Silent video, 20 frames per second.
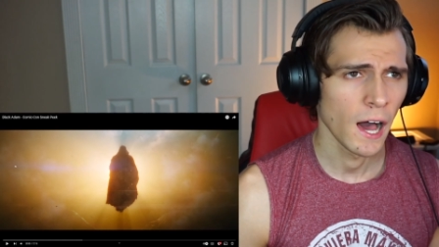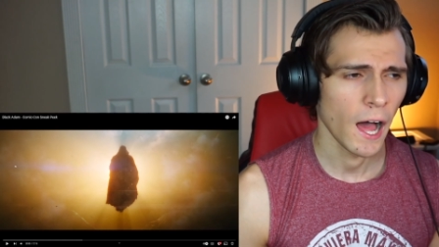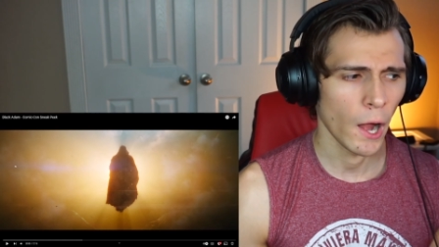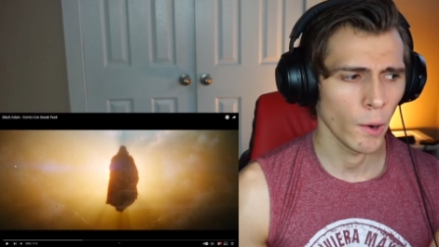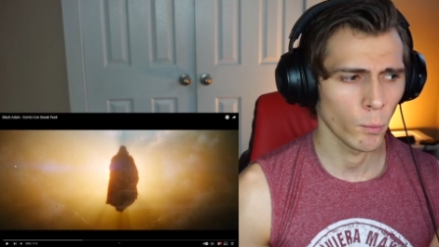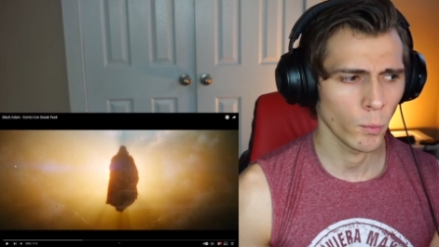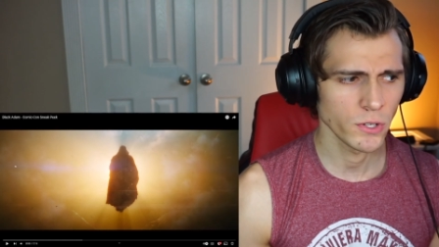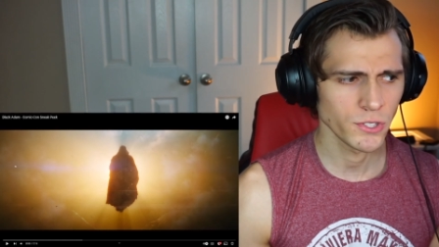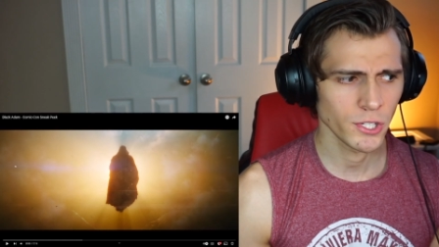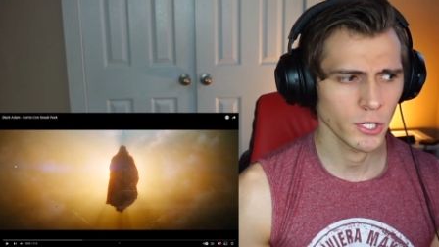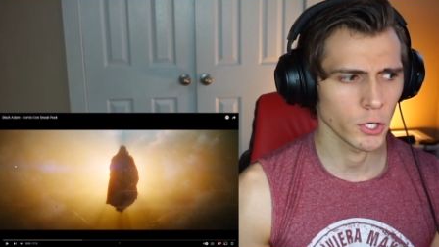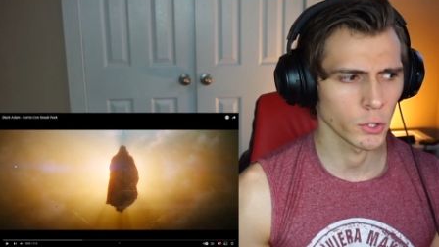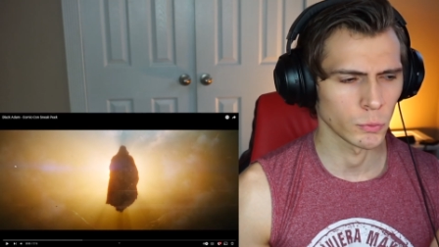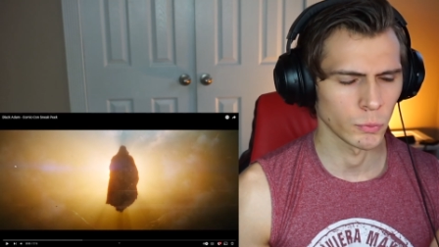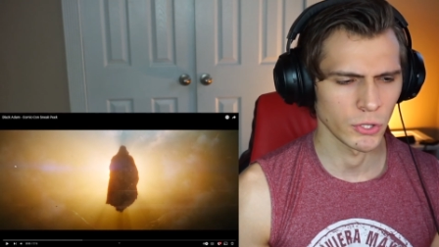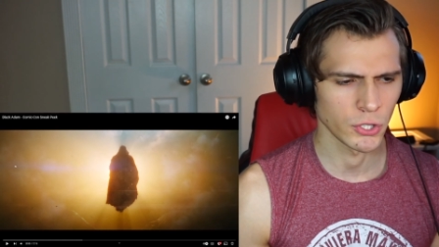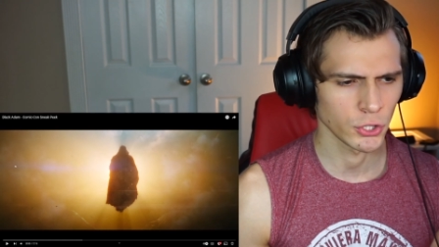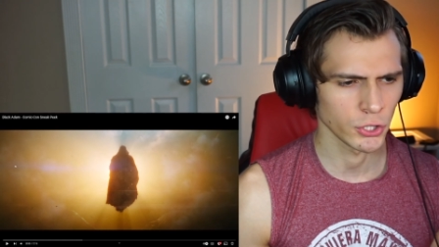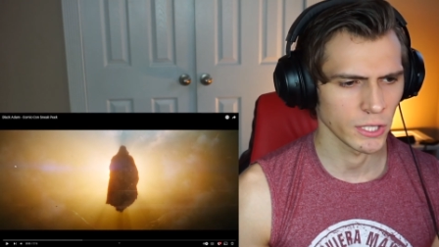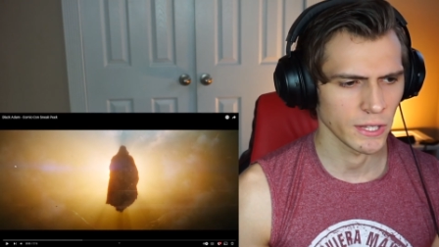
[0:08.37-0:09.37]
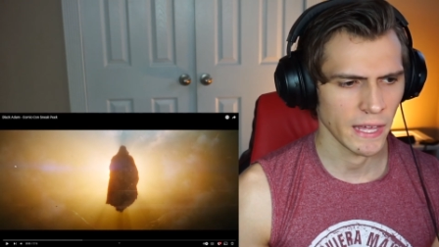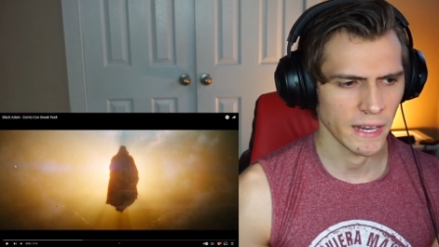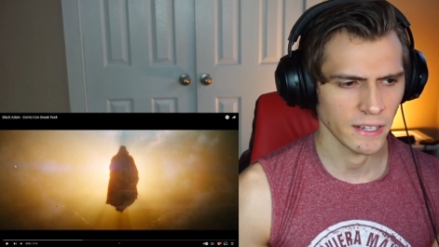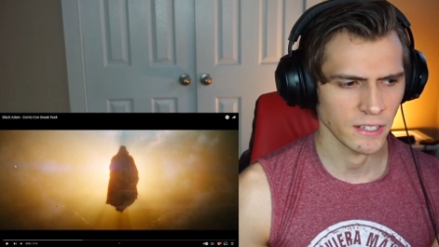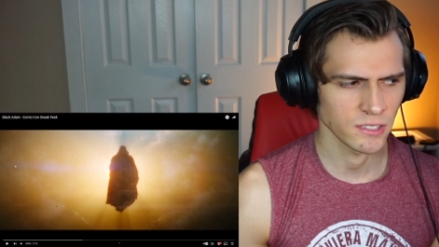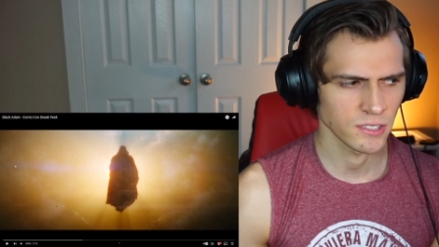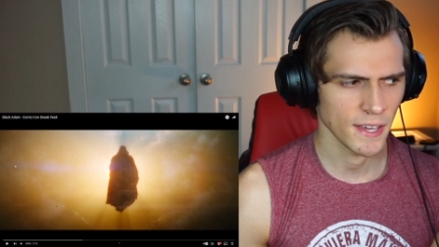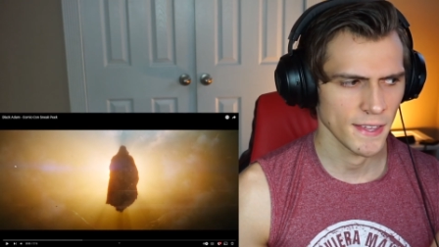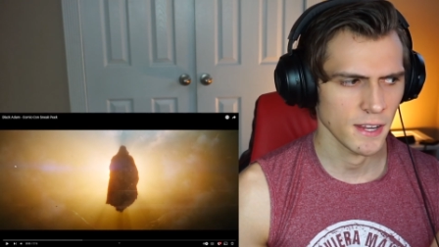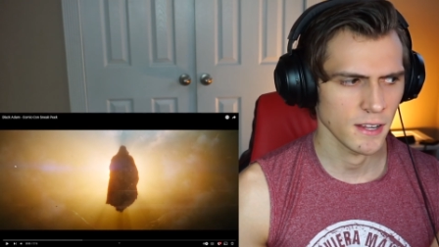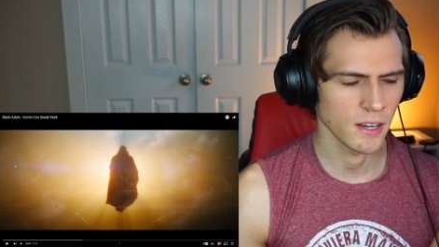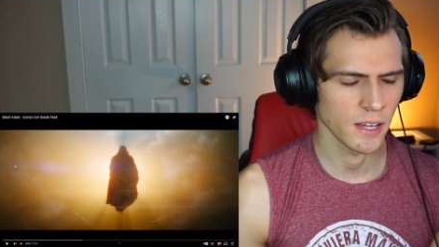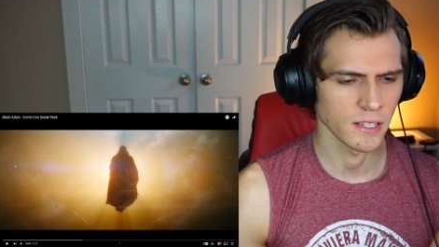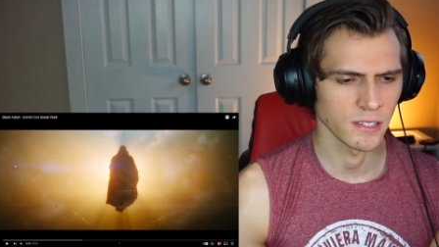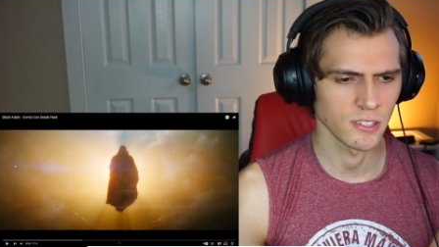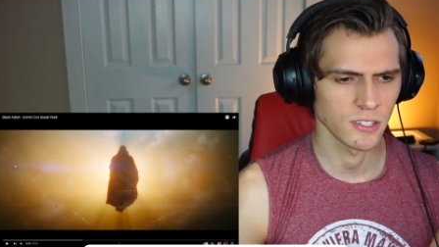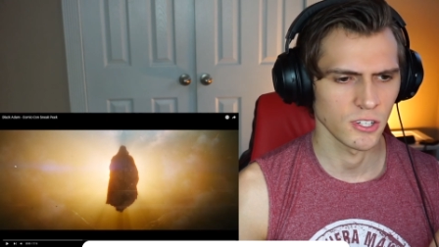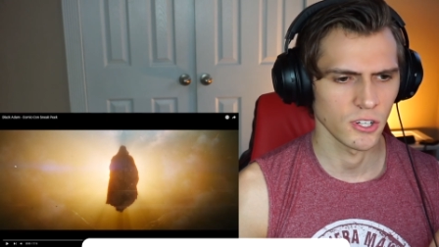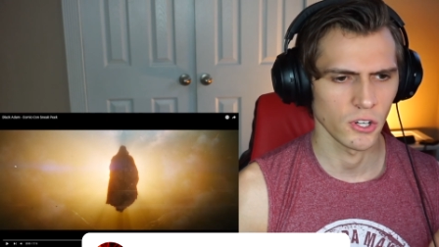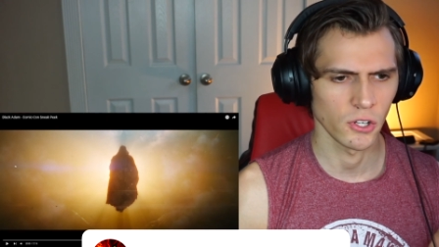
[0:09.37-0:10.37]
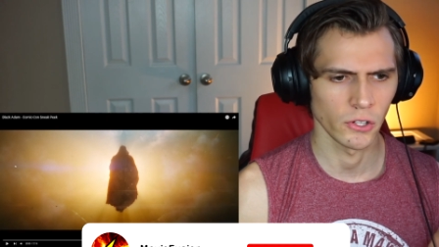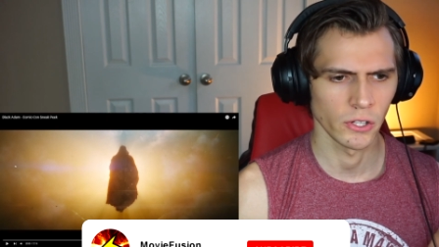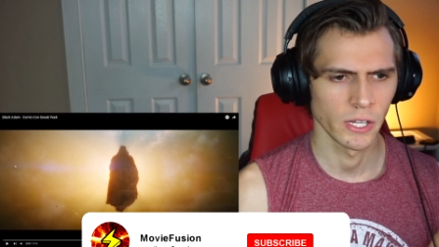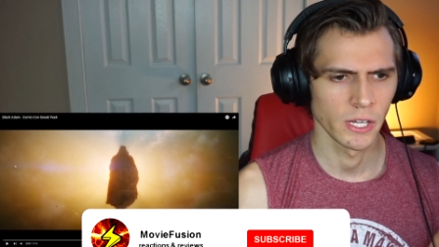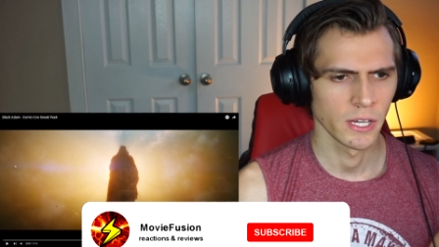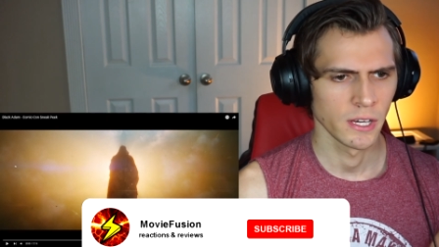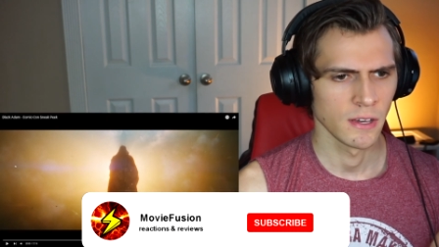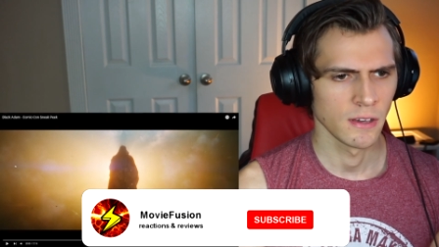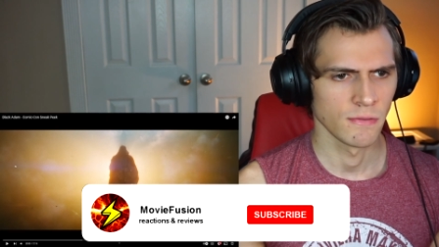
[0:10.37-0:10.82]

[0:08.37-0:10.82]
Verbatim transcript: I wasn't originally that excited until